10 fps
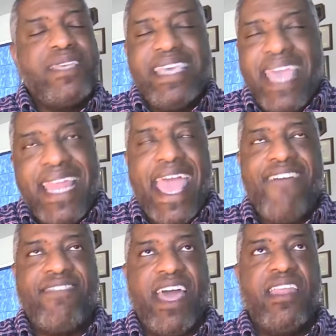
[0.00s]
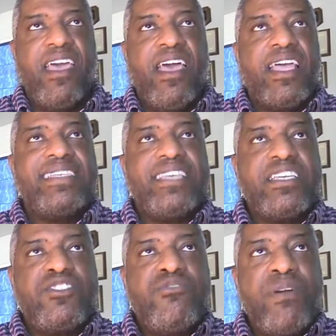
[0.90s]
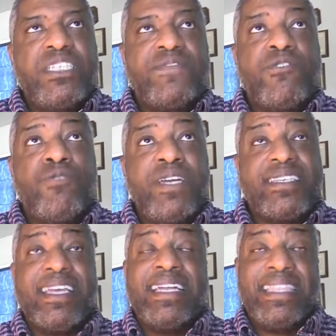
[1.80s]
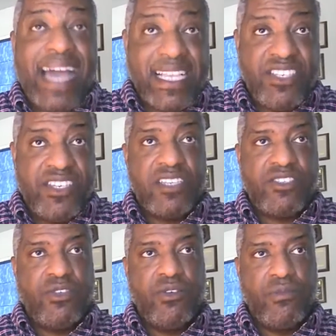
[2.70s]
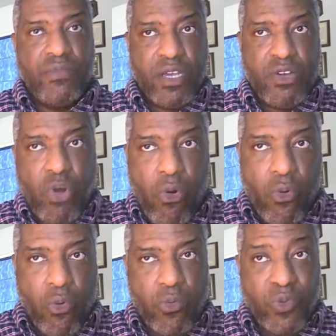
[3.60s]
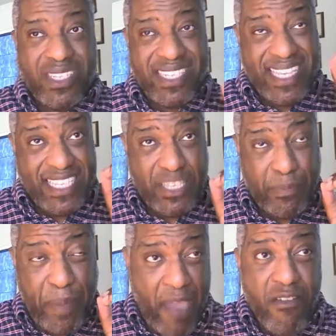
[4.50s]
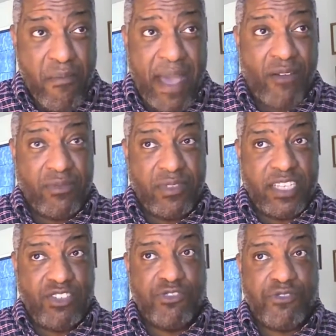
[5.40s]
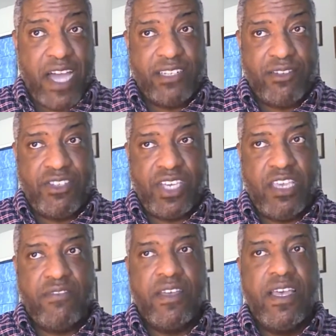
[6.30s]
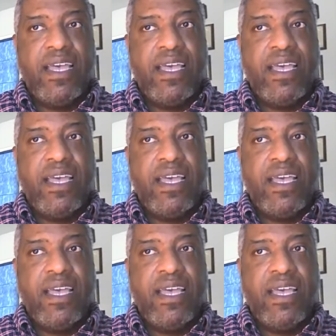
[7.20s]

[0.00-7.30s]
You can't have that. It's too much of a risk, not just to the goal, which is paramount that you're trying to achieve.